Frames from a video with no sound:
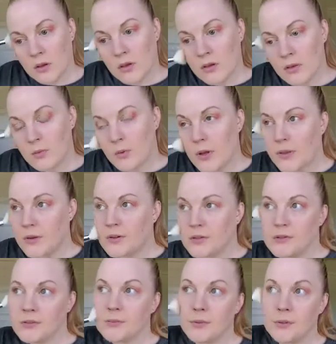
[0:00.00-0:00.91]
The
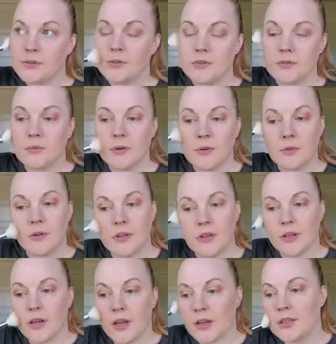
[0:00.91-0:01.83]
weather's supposed to be
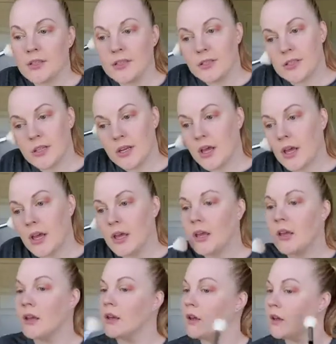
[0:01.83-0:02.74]
really nice
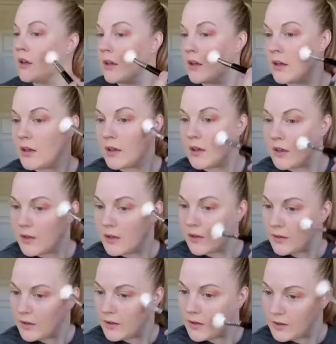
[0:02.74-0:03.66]
today,
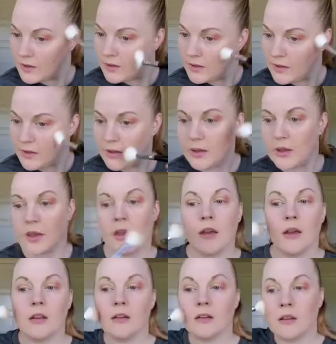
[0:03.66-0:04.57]

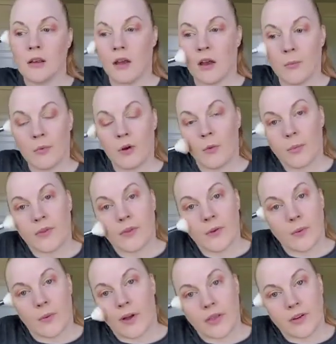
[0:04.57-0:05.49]
and I'm hoping
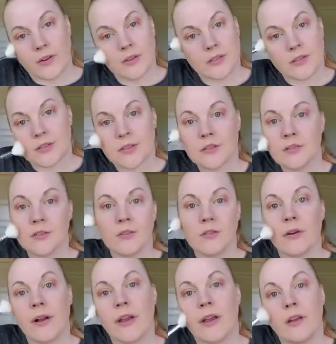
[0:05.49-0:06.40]
the weather's
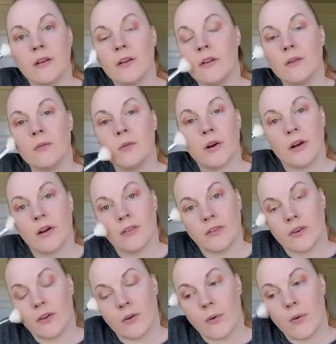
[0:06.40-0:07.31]
great
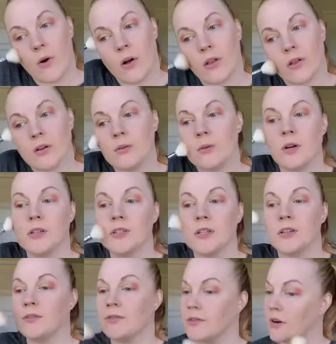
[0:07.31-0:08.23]
wherever you all are
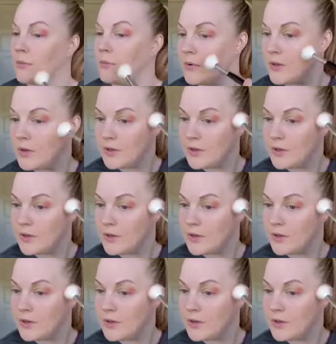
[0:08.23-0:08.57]
watching from.